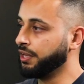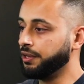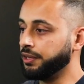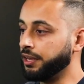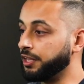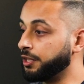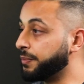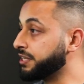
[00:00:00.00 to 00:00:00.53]

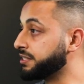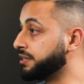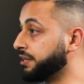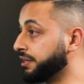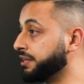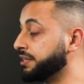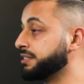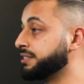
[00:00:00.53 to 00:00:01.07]
Yeah, and the best thing
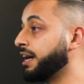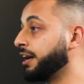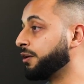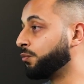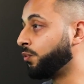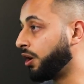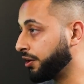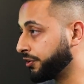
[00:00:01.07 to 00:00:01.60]
is that
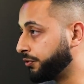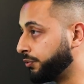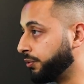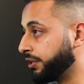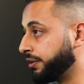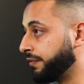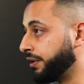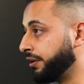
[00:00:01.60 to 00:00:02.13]
walkthrough
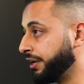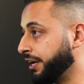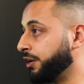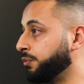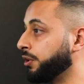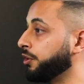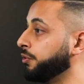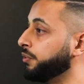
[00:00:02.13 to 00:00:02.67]
at the very end
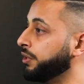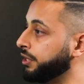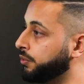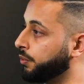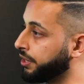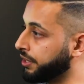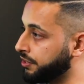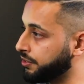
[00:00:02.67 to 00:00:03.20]
where you're really
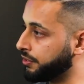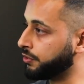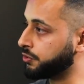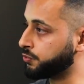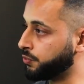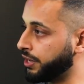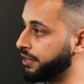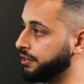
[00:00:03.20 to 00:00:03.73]
going into
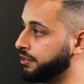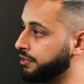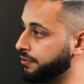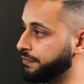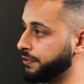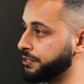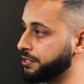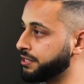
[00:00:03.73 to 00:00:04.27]
those red
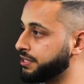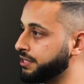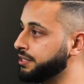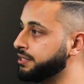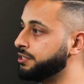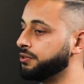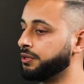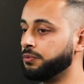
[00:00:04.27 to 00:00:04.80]

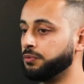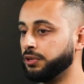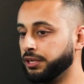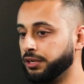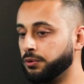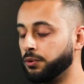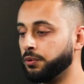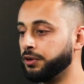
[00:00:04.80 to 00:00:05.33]
deficiencies. You can really
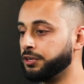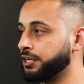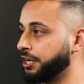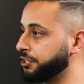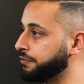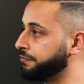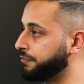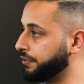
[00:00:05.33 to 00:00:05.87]
go and
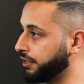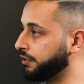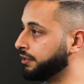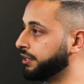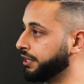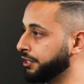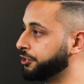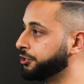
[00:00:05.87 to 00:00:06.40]
touch and feel on
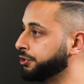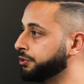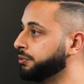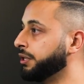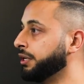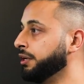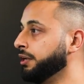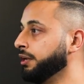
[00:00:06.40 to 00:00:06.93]
the issue
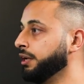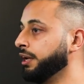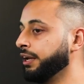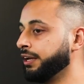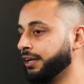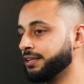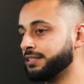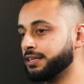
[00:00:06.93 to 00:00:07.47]

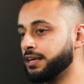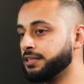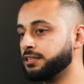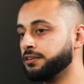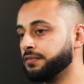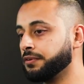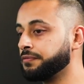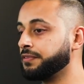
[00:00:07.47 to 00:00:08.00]
and get a sense
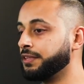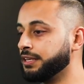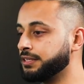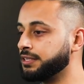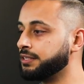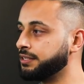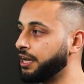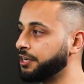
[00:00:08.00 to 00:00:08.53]
of if
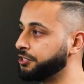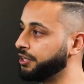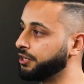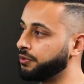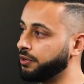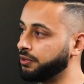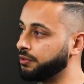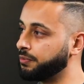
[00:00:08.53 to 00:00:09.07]
this is actually a
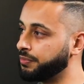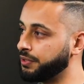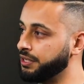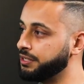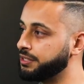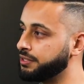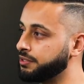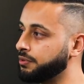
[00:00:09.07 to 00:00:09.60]
critical
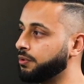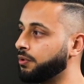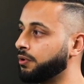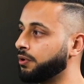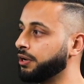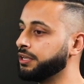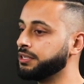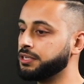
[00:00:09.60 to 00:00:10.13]
piece
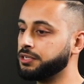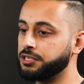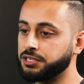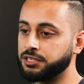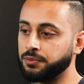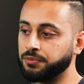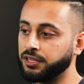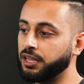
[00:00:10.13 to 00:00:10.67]
or is it just
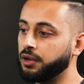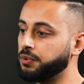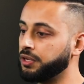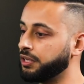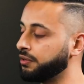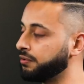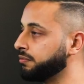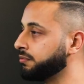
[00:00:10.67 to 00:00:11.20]
something that we
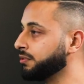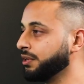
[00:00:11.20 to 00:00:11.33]
can